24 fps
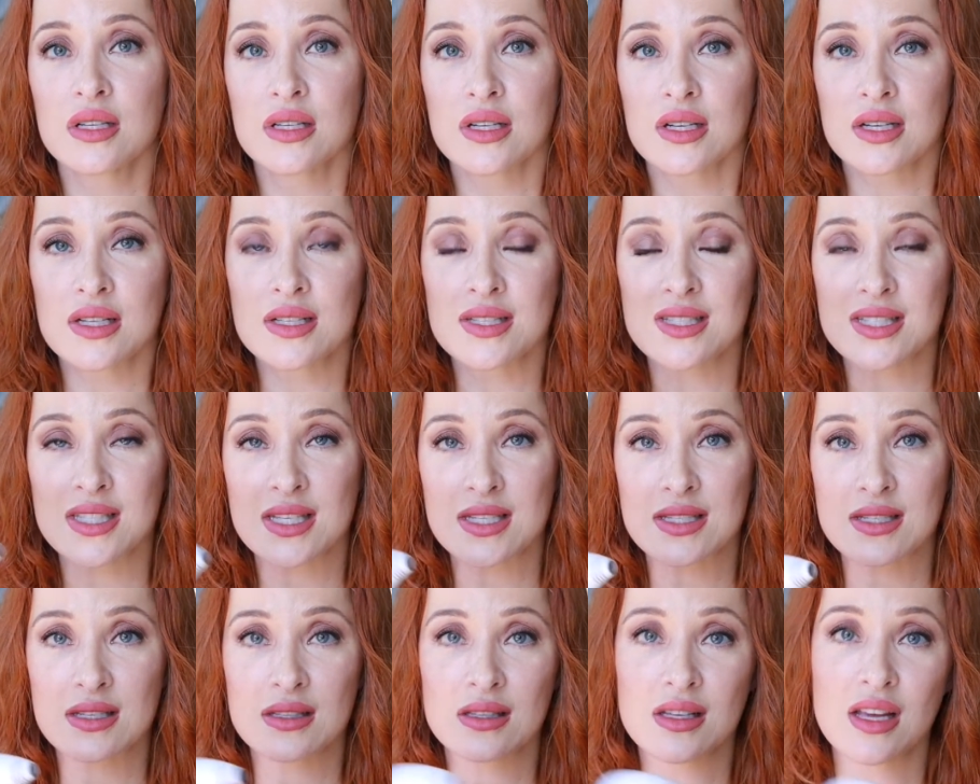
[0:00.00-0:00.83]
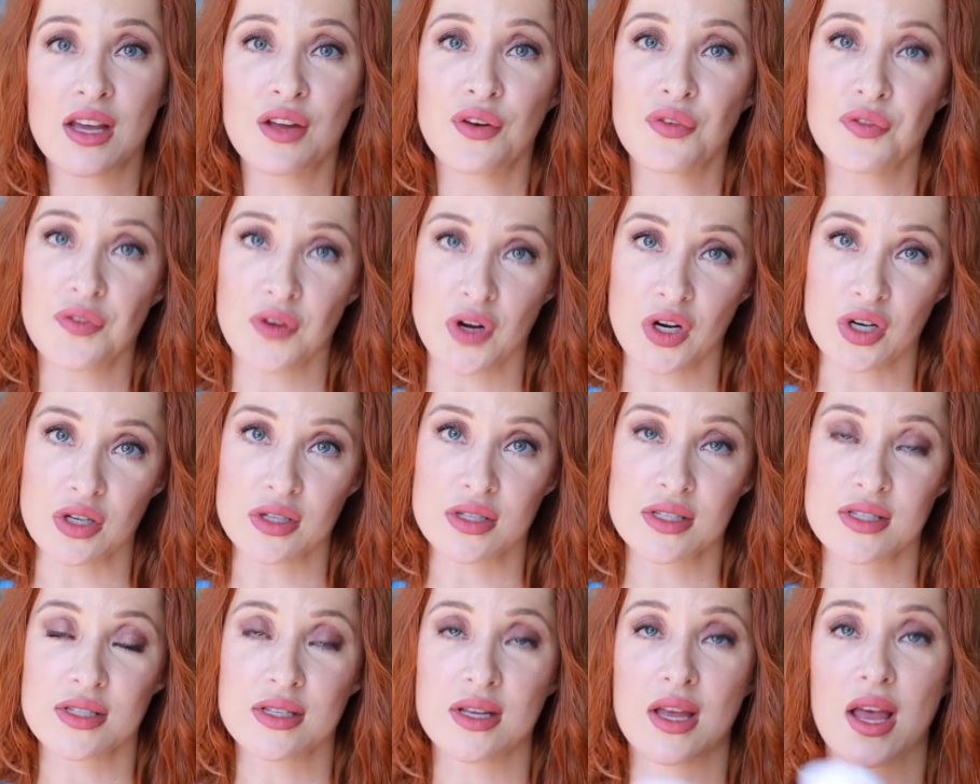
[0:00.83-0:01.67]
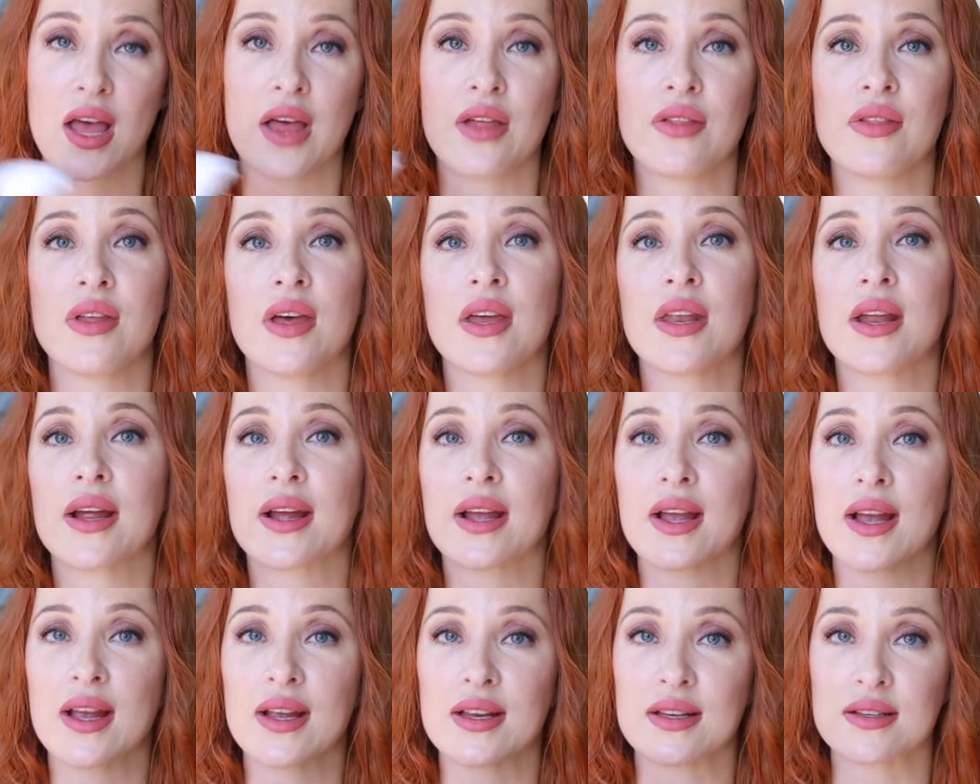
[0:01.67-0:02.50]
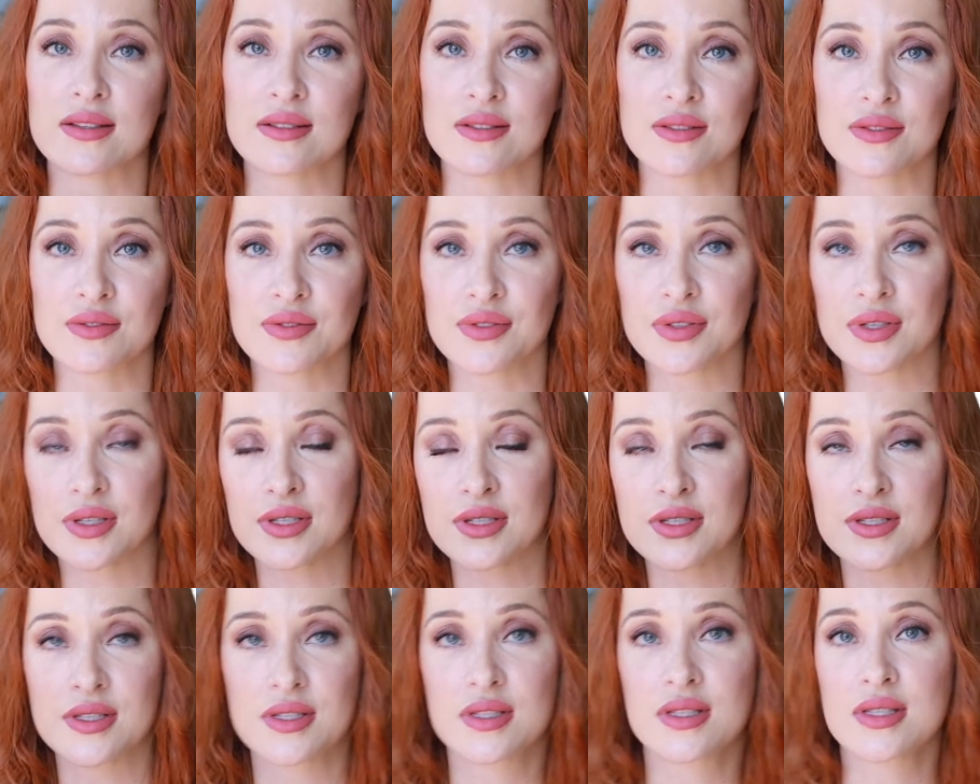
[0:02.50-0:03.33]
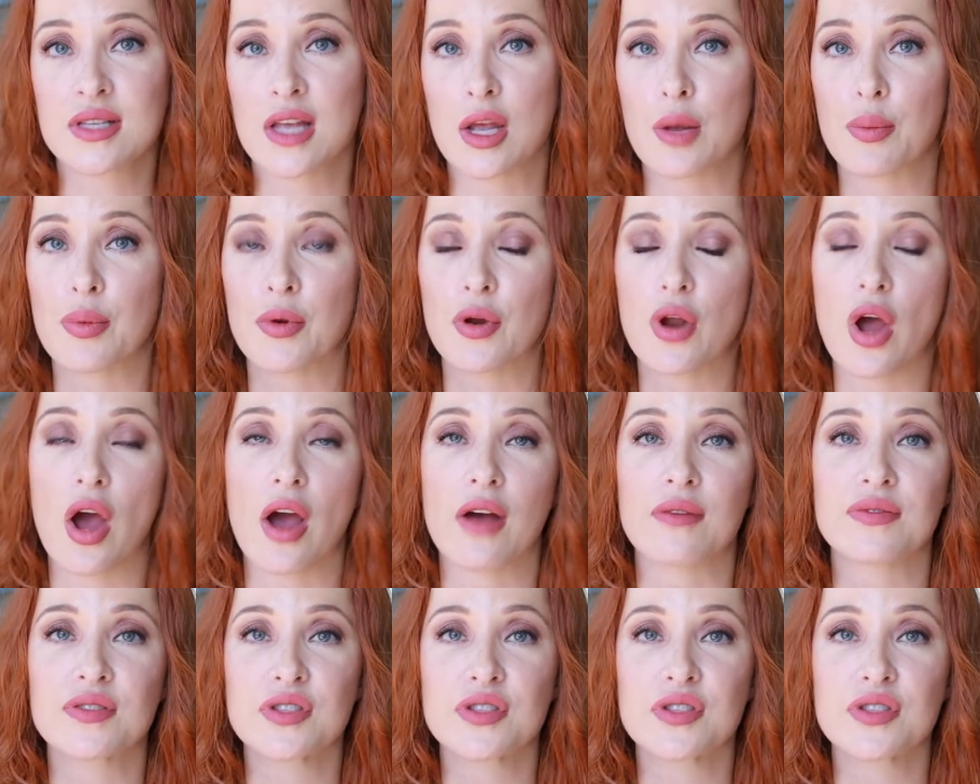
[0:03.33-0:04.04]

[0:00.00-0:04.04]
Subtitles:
consistently at first, and then I kind of tapered off.